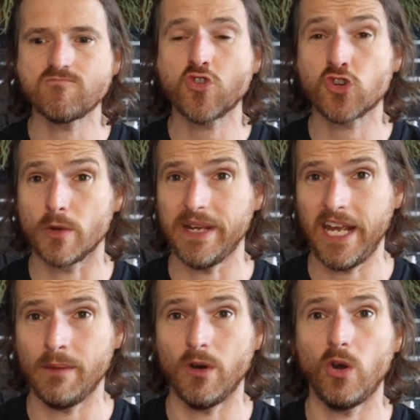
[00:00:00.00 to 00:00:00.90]
crummy
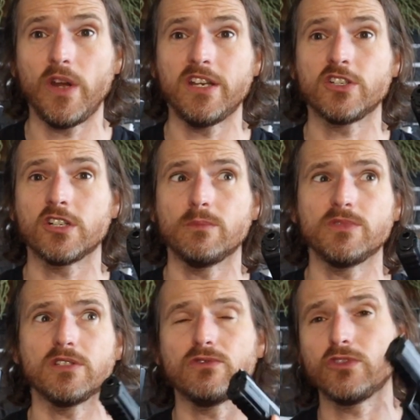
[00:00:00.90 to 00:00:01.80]
ammo in
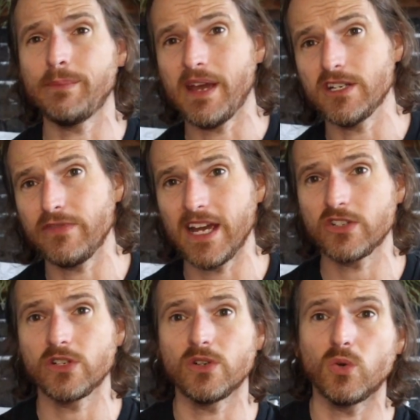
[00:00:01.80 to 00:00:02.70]
terms of
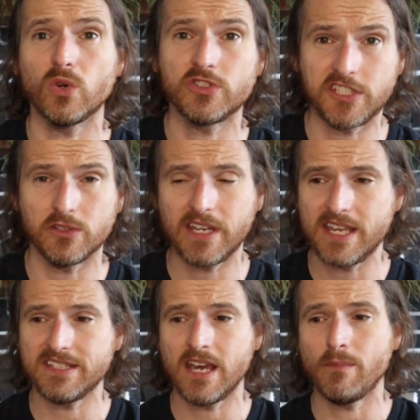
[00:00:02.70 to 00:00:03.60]
remanufactured or steel
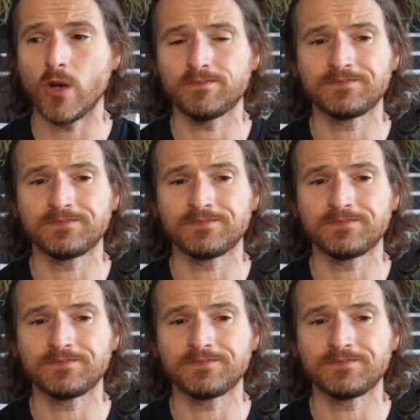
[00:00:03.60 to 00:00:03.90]
case ammo.